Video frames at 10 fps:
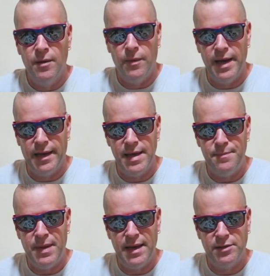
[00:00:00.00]
When I
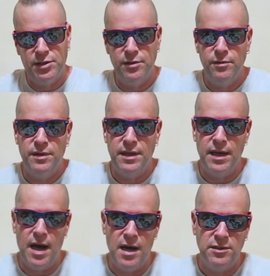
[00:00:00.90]
get back to the
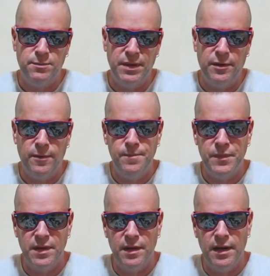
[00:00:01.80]
hospital,
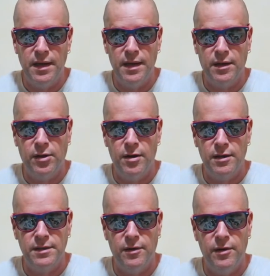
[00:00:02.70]

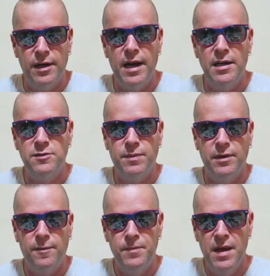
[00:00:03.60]
Clark, the haunted
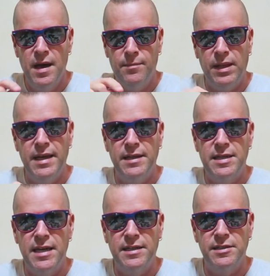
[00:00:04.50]
hospital, plan to
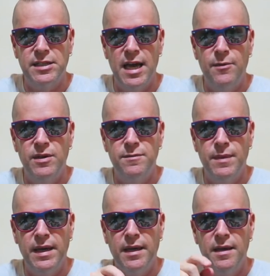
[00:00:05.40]
take this guy with
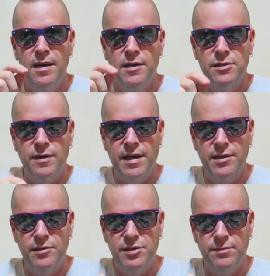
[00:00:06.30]
me so I
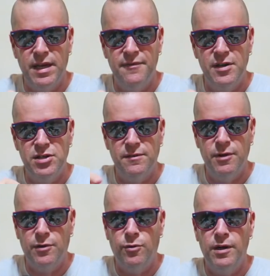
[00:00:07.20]
can do some night vision
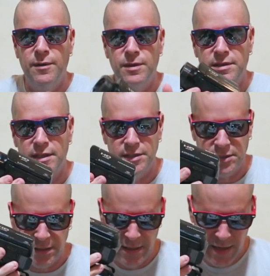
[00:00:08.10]
recording with
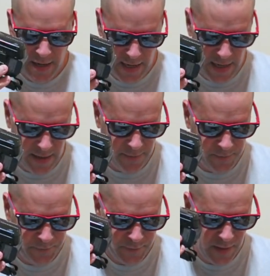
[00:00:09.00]
this.
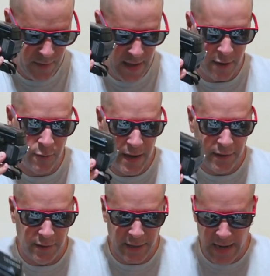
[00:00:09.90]
Yeah, great
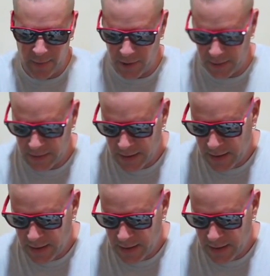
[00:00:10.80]
little camera.